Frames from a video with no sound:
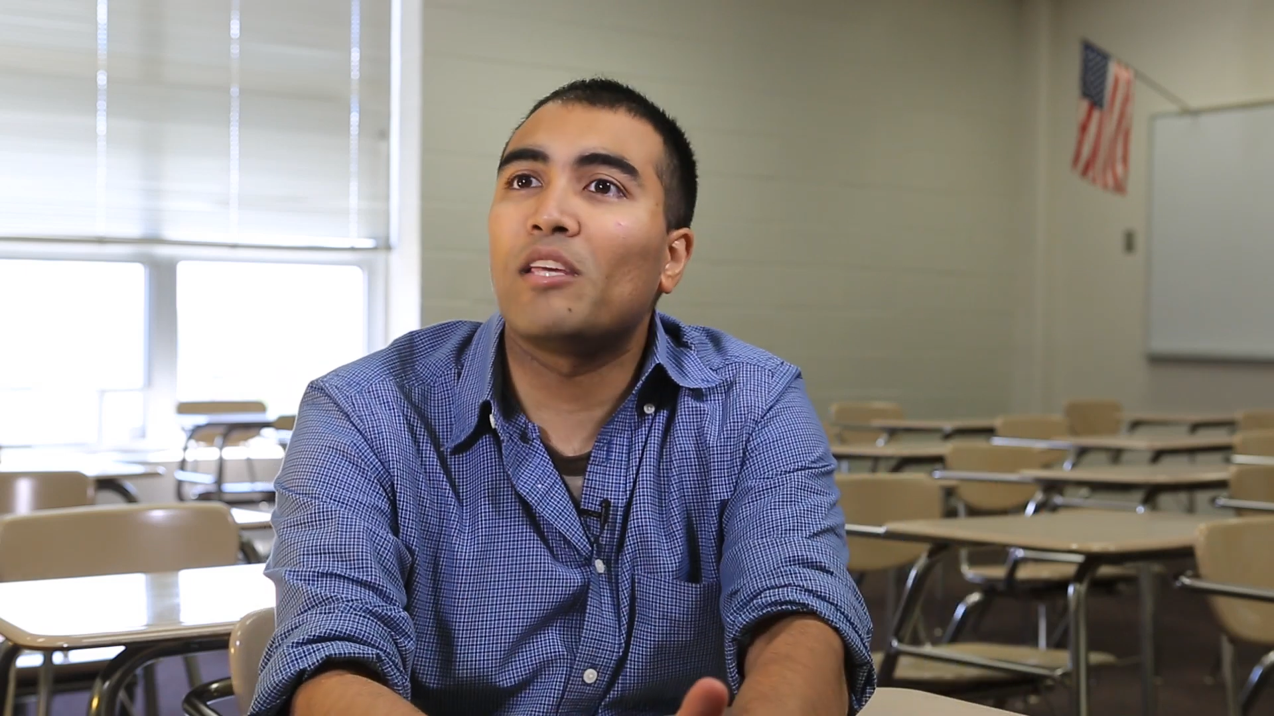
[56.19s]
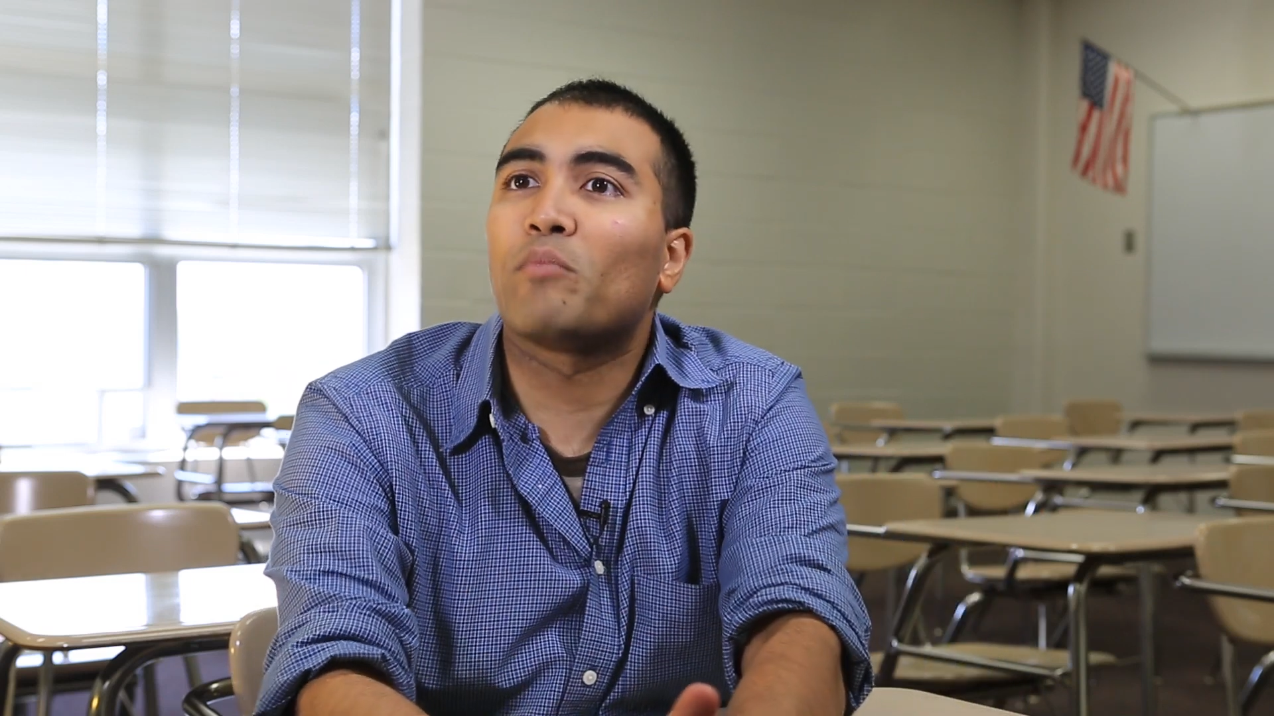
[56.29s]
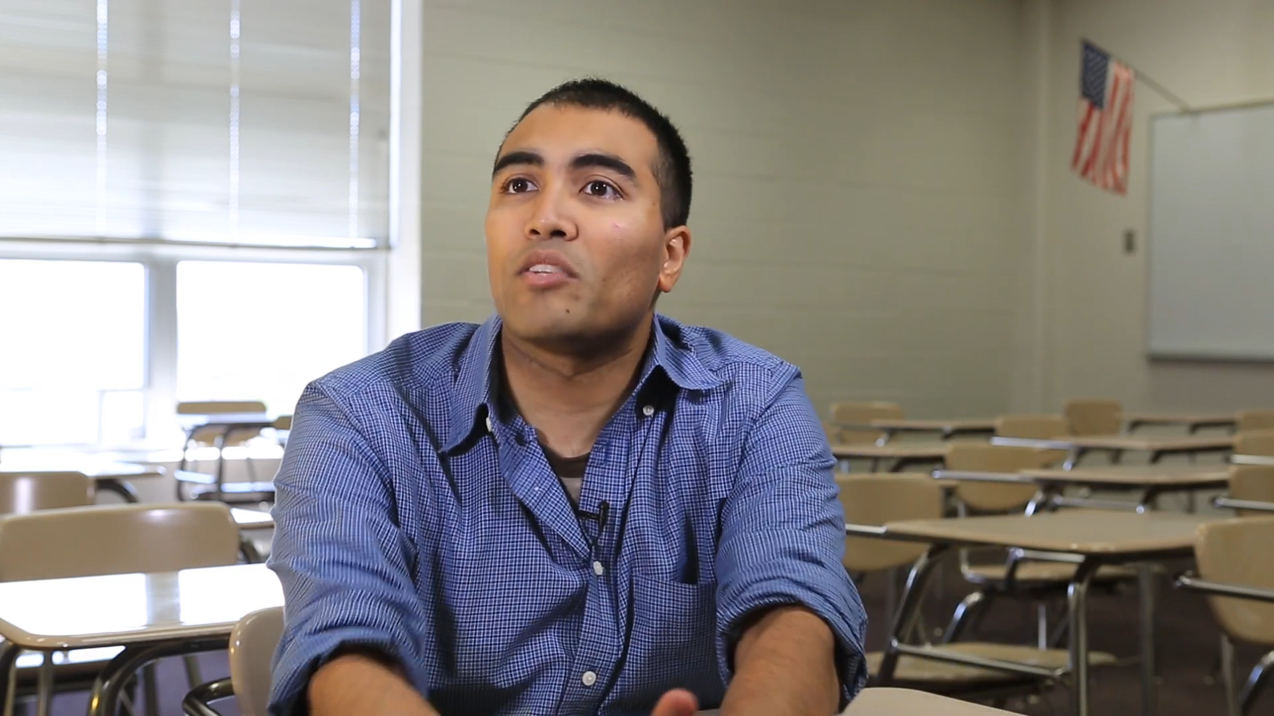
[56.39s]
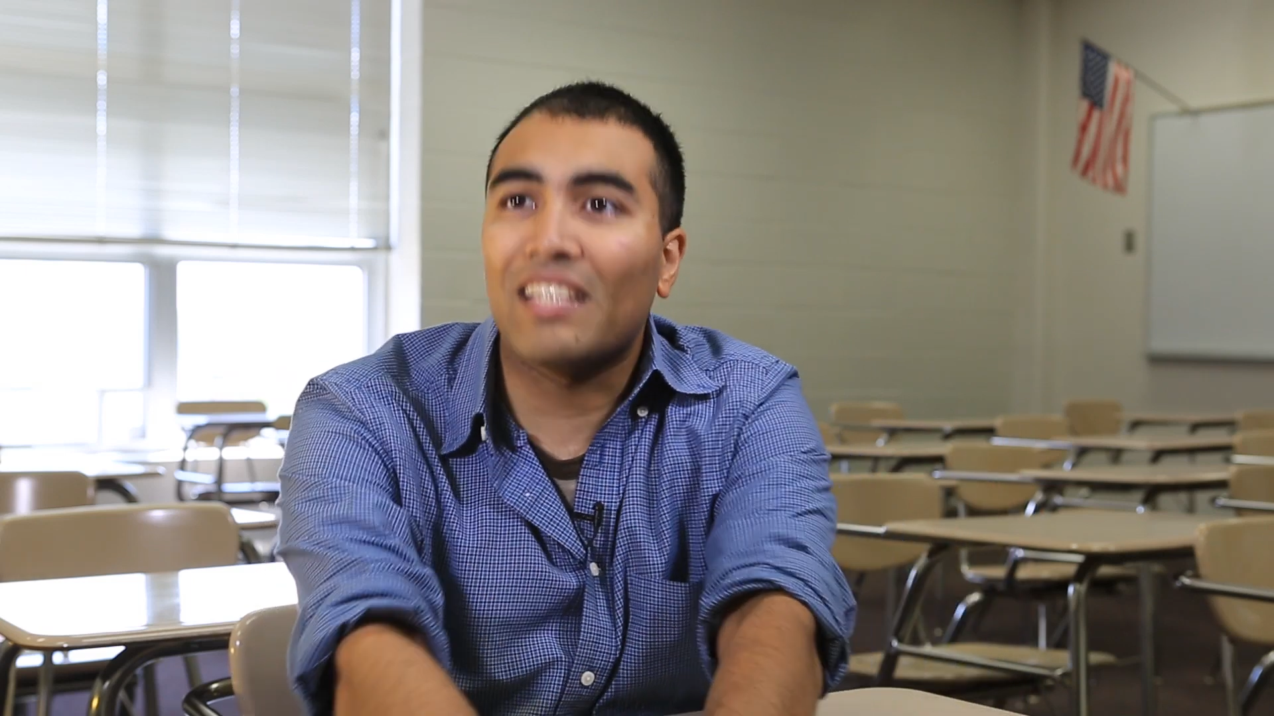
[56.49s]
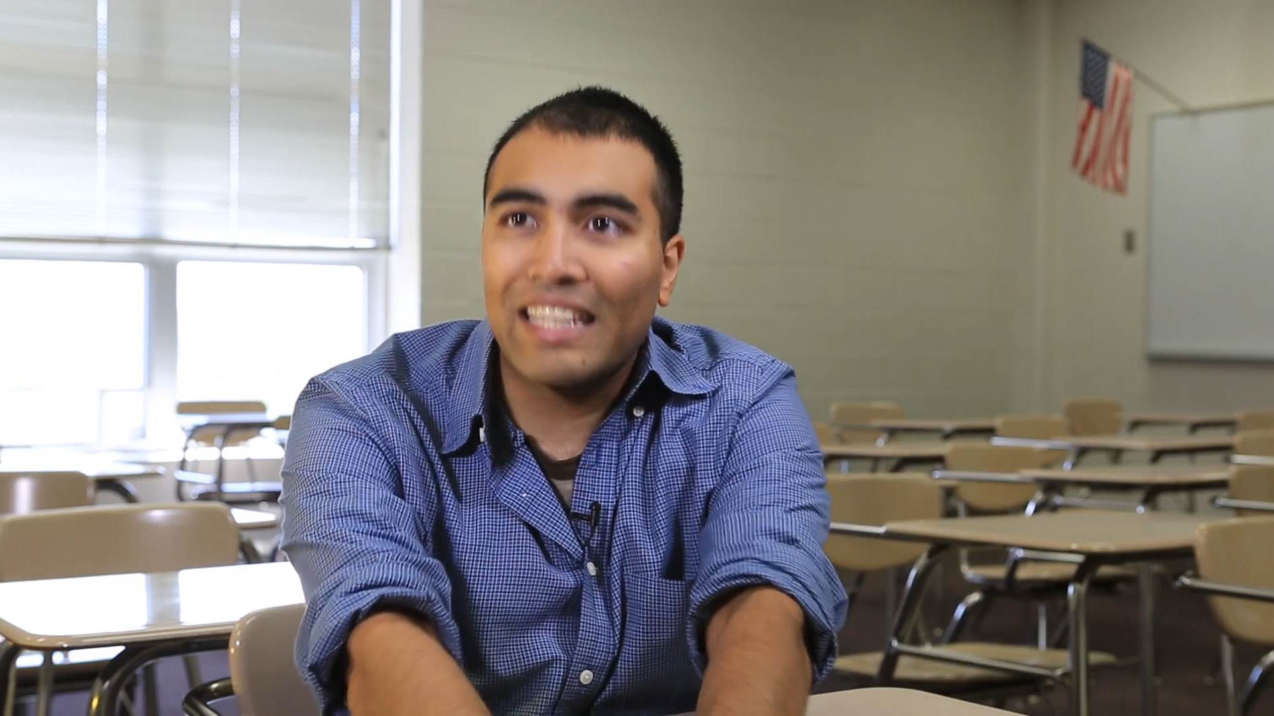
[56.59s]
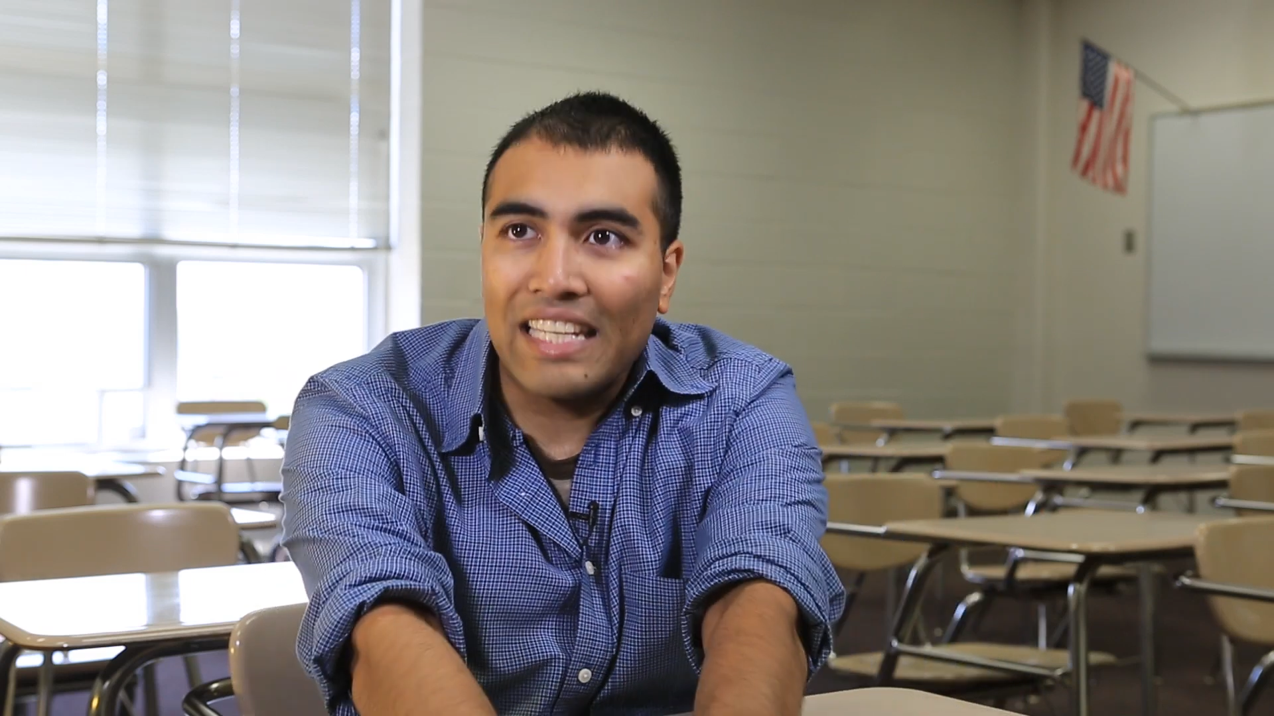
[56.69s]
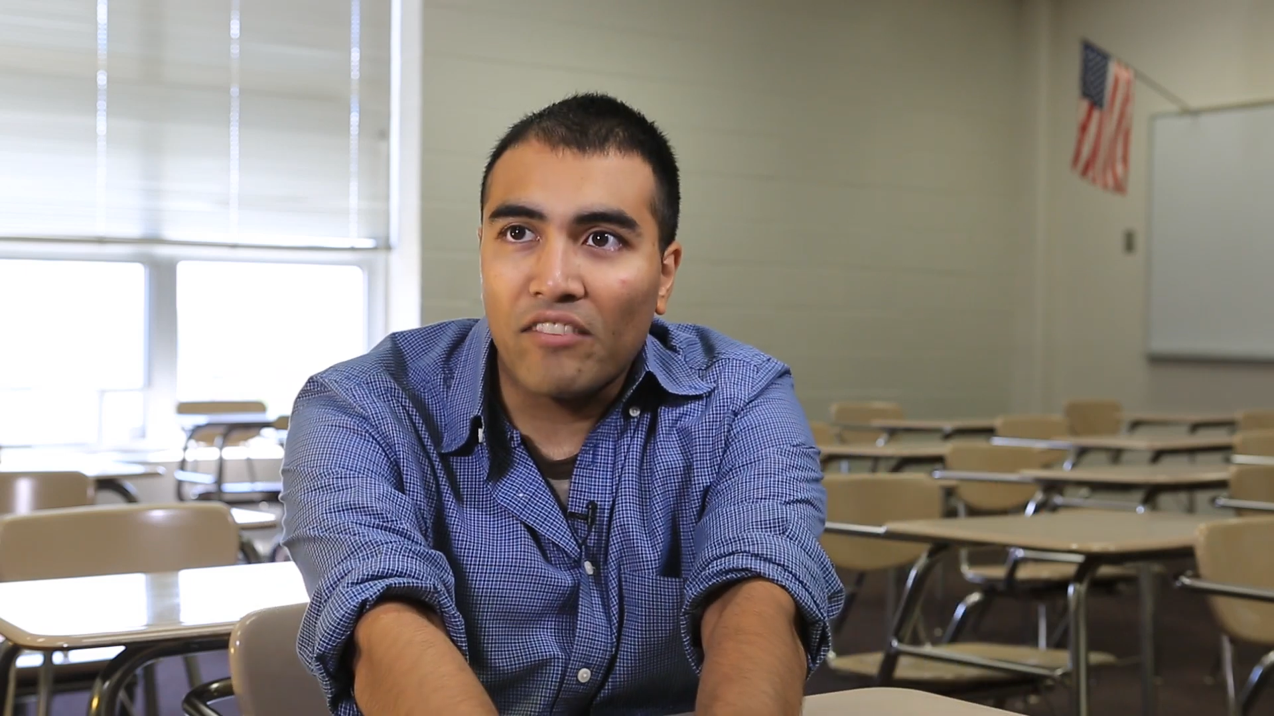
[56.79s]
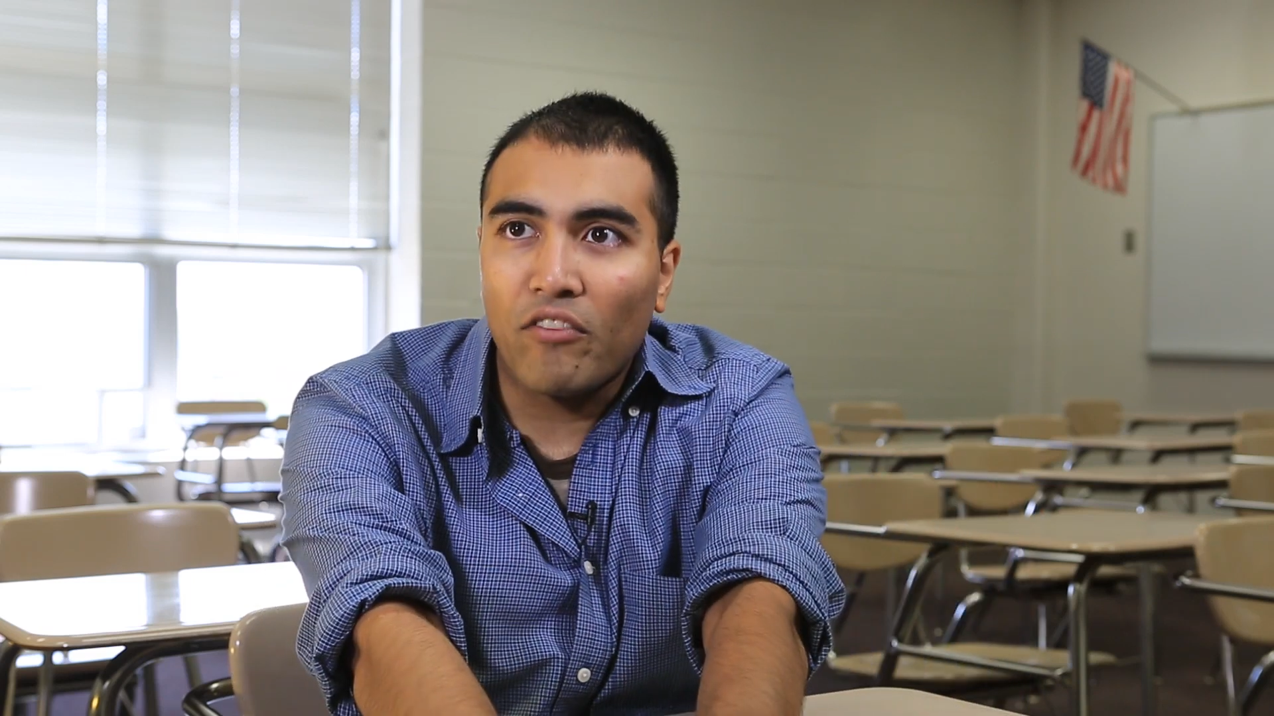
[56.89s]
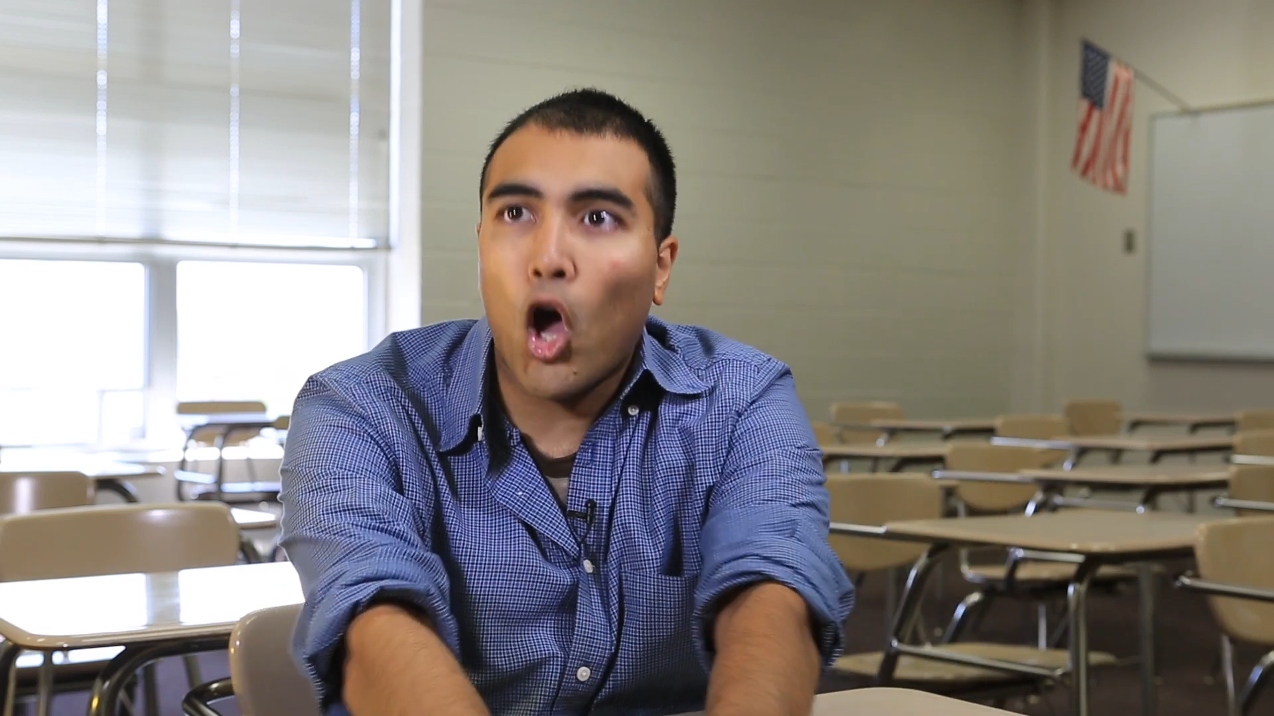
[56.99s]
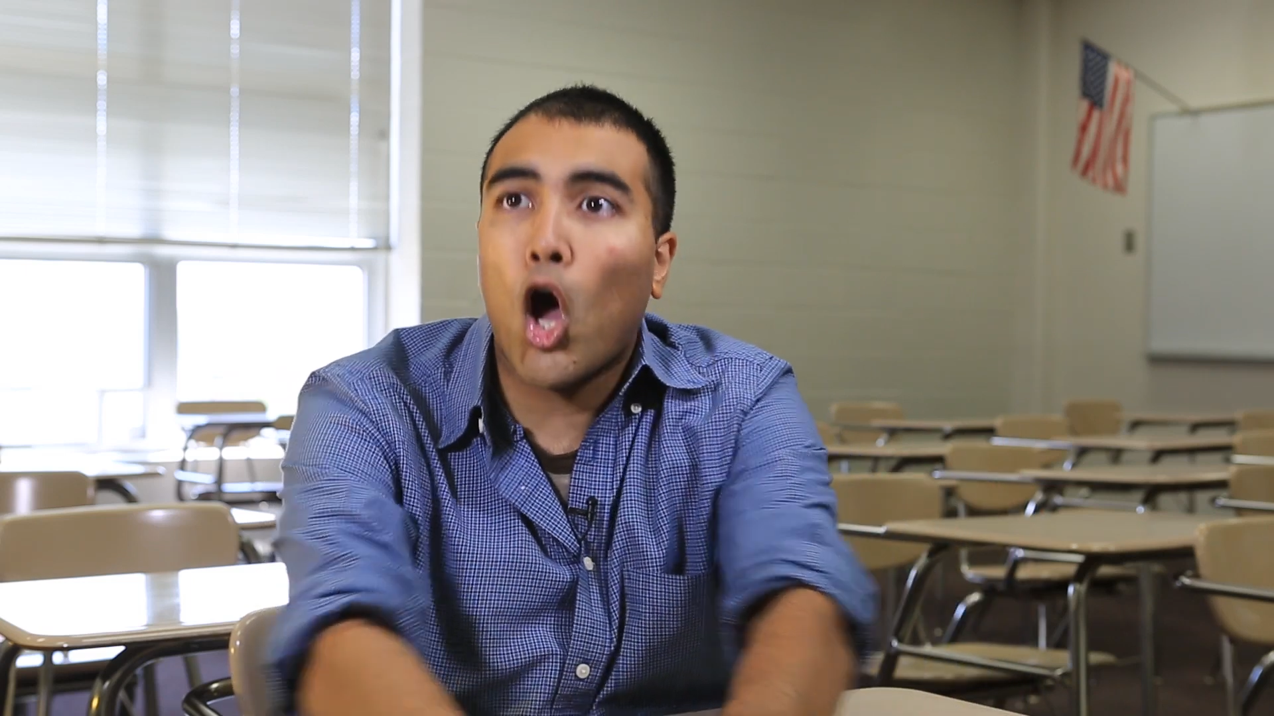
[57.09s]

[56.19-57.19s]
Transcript: people to leave